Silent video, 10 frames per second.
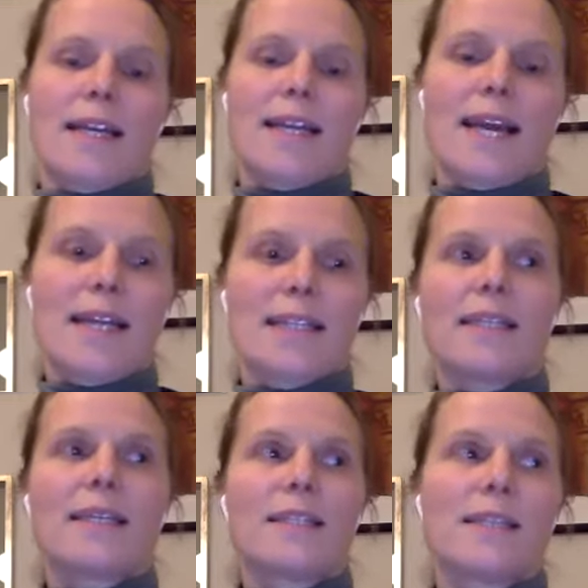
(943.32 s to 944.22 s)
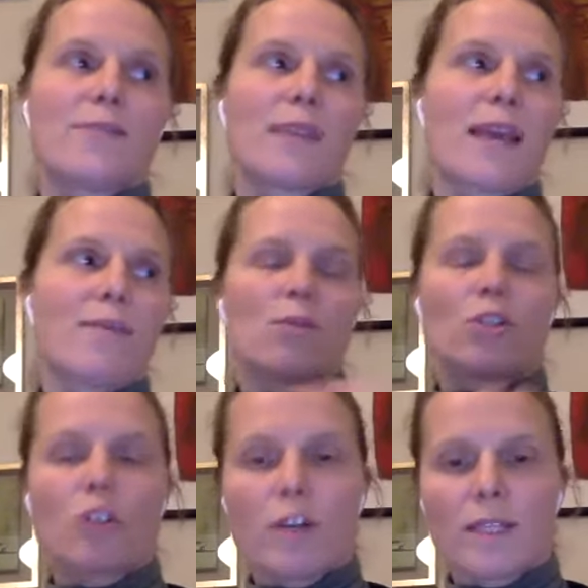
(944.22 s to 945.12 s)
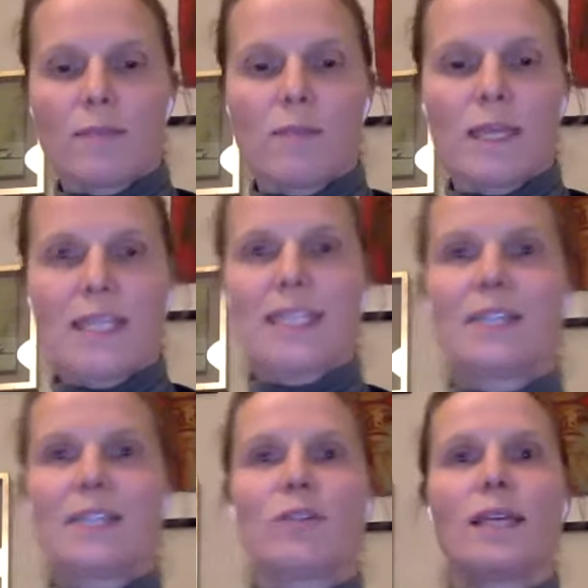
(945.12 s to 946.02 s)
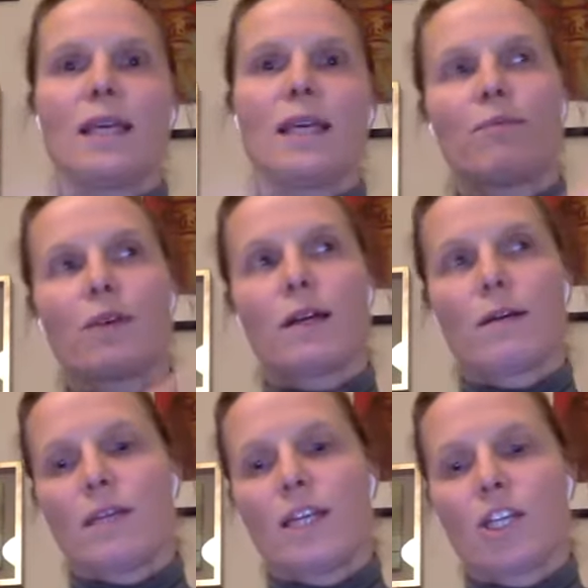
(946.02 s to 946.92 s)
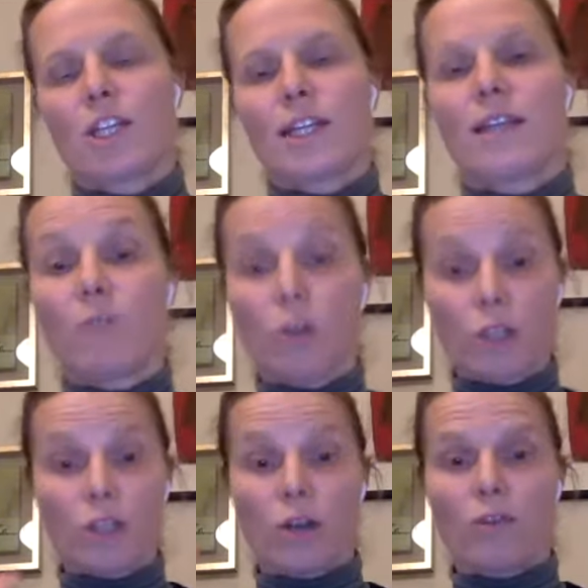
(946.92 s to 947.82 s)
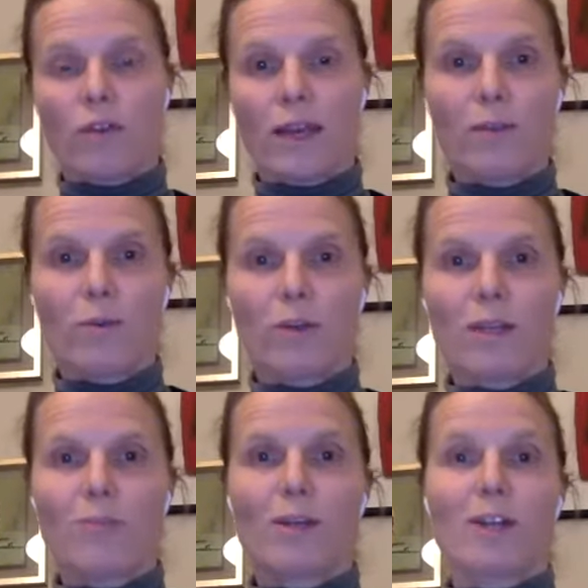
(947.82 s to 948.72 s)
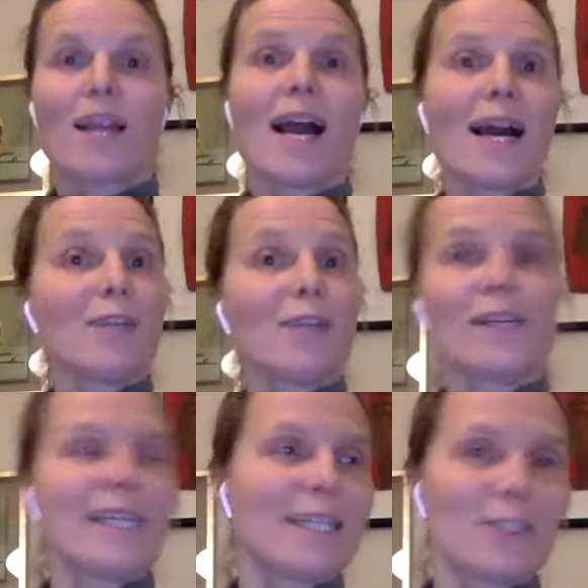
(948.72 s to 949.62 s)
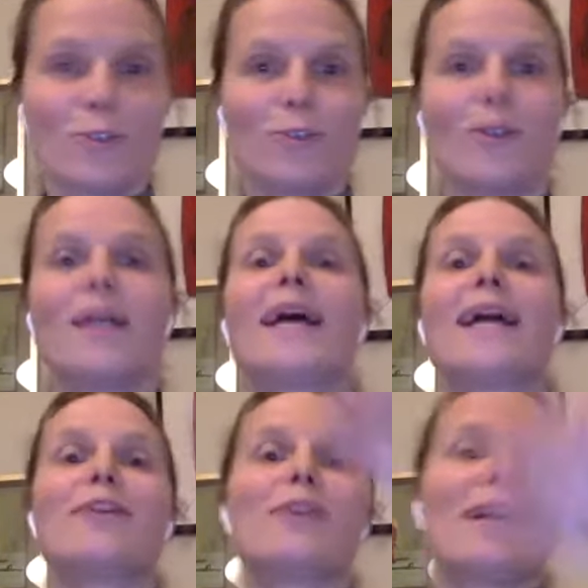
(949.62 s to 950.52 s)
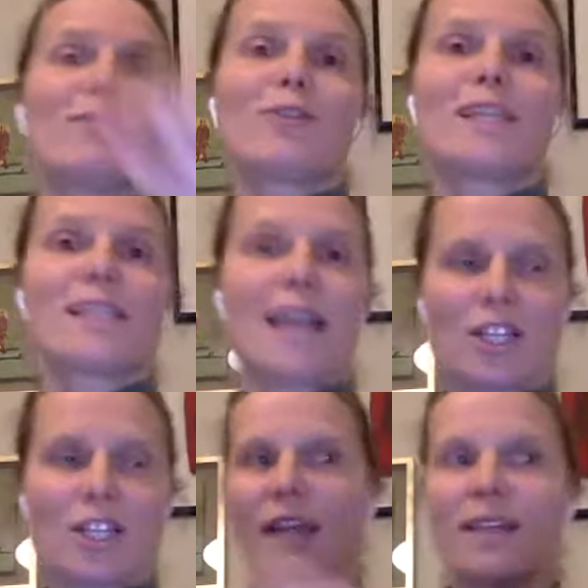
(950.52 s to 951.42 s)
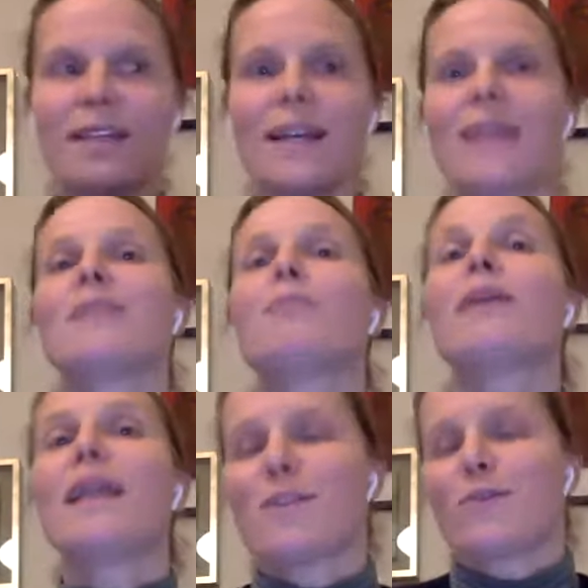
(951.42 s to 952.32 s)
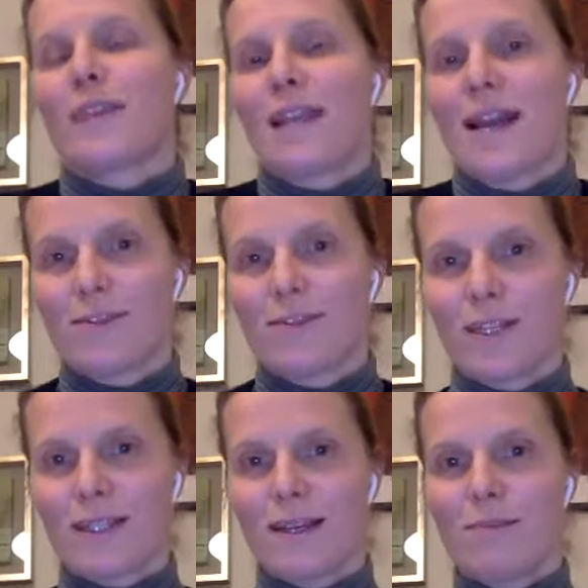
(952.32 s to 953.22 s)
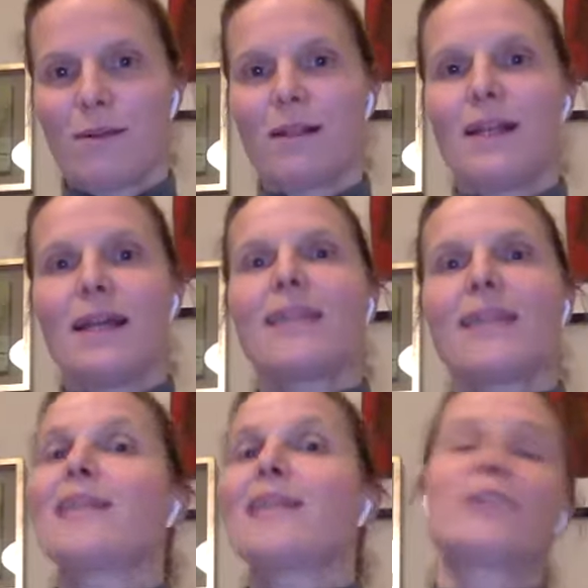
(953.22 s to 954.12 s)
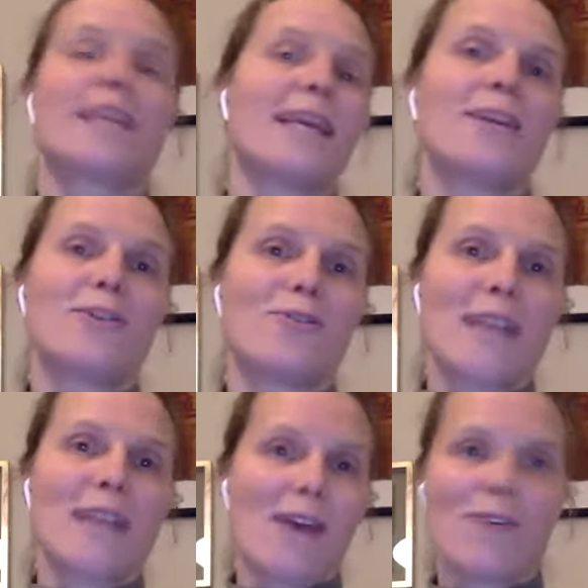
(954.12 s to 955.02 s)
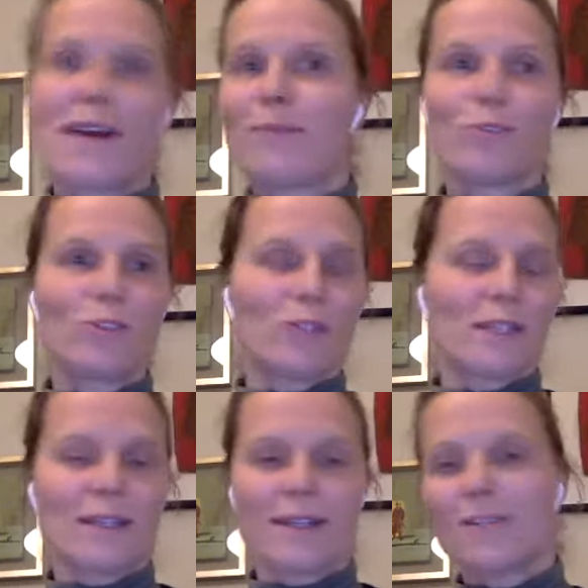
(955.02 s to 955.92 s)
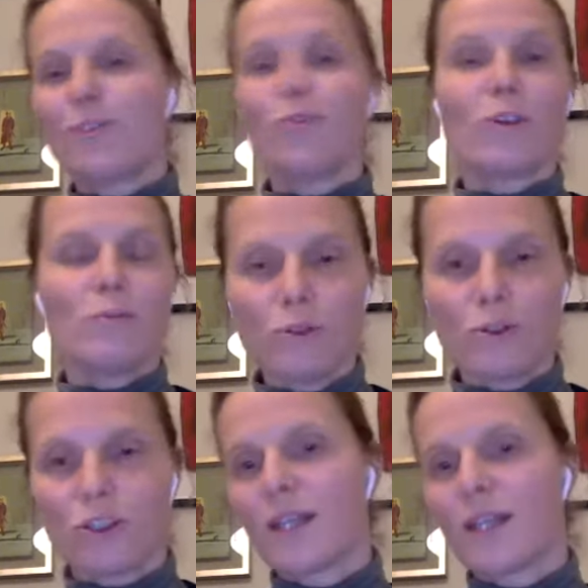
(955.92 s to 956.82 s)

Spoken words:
nice thing is if everyone joins the meeting, that you keep initially the voice on for everybody, because you are here too, and you hear. So they start chatting as at the beginning of the class, for example, and then you say, you know, now I put you on mute